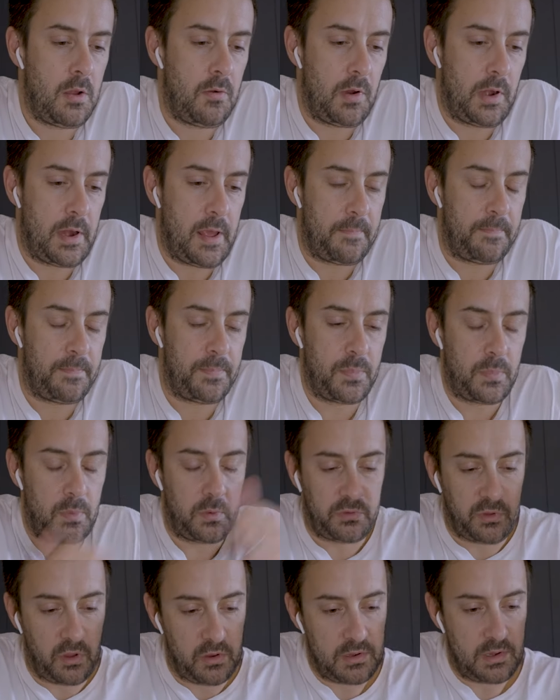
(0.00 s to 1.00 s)
Right. Yeah.
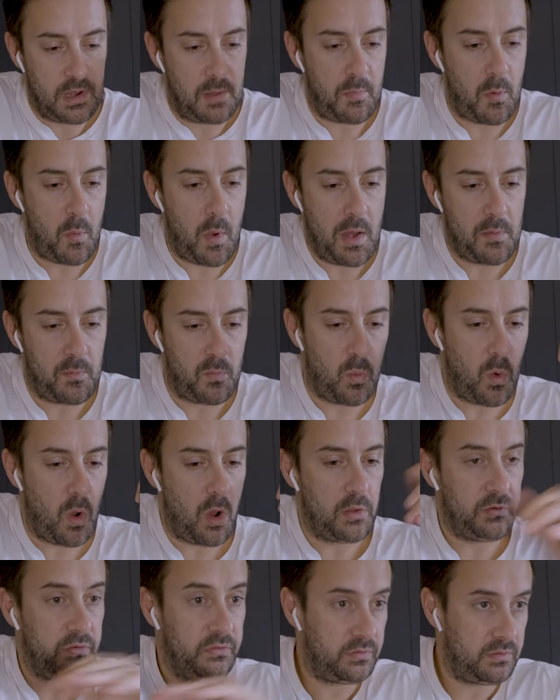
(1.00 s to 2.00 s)
So number one
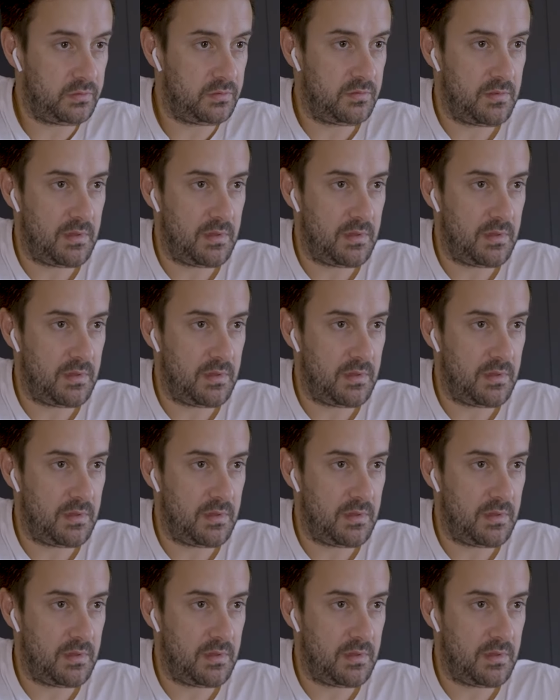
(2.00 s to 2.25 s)
was